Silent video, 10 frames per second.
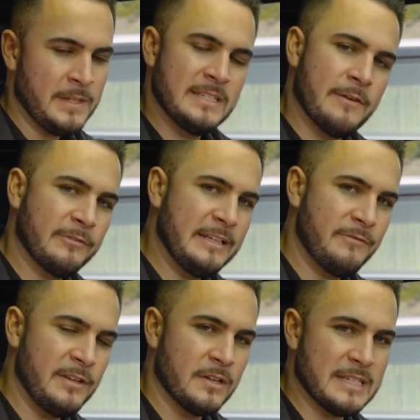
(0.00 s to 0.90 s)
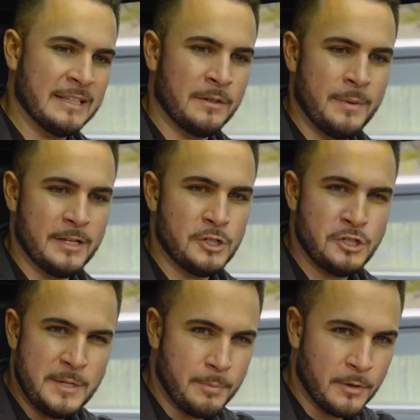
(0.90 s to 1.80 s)
definitely feels a little bit
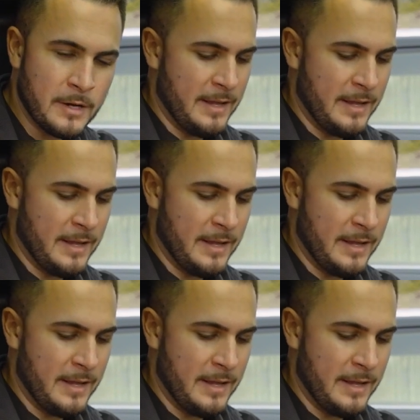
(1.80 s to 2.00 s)
cheaper